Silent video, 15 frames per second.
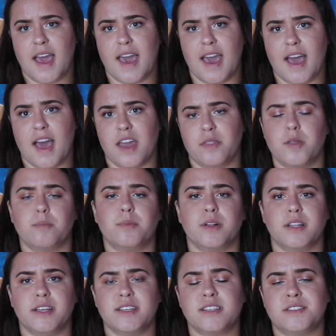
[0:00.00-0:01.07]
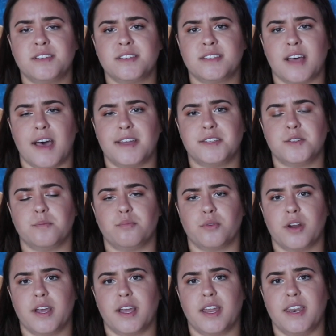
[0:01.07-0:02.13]
and the police decide to
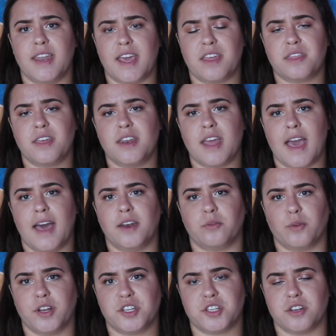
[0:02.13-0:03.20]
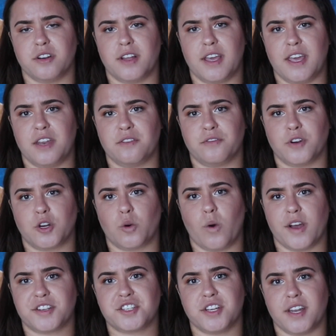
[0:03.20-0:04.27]
bring Nathan and Richard in for
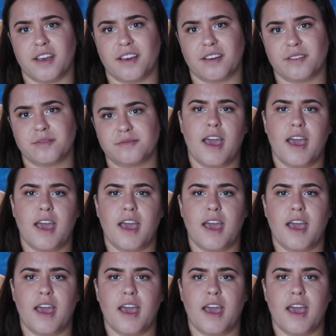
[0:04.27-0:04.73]
questioning.